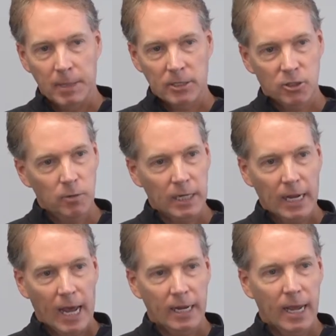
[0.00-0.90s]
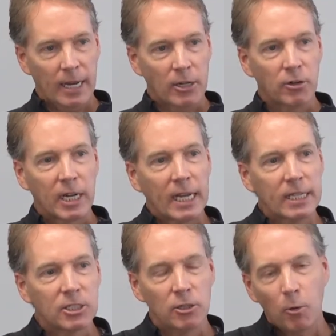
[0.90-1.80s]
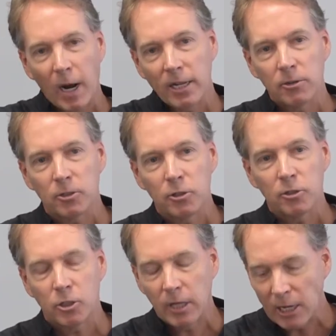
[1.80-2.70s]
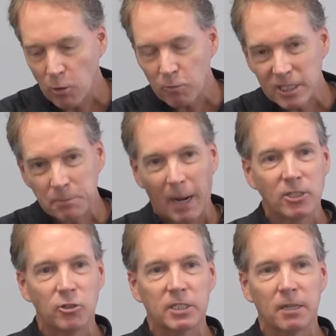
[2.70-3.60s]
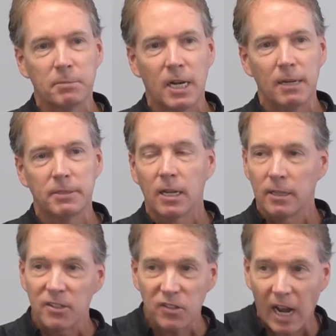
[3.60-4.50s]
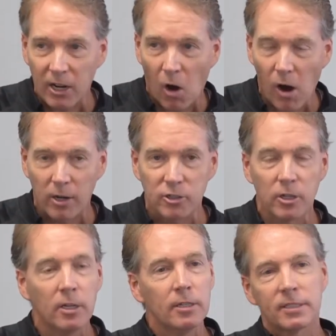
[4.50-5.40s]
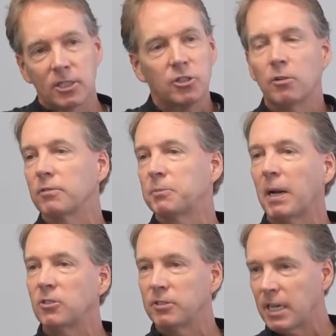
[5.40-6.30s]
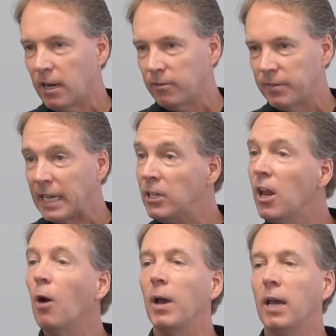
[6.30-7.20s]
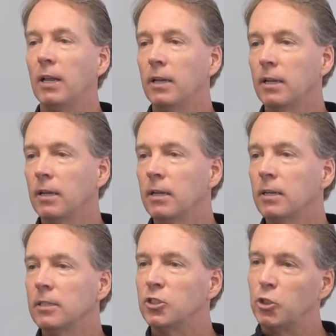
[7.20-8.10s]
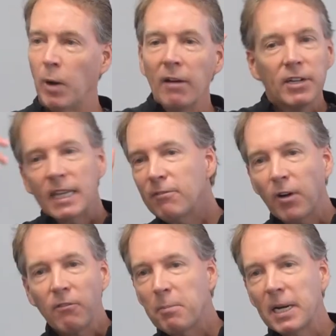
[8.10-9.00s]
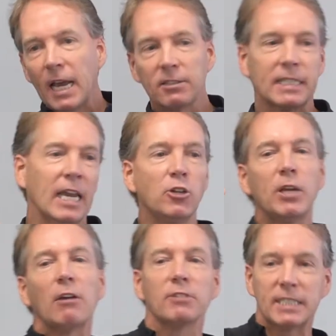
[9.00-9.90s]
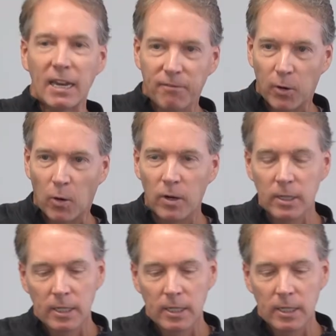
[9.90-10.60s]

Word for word: I'm not doing that. And then your kids, you know why don't, they don't respect you sometimes? This is kind of harsh. It's because you don't respect yourself, and they know it. You should do everything for everybody else, and then you get resentful.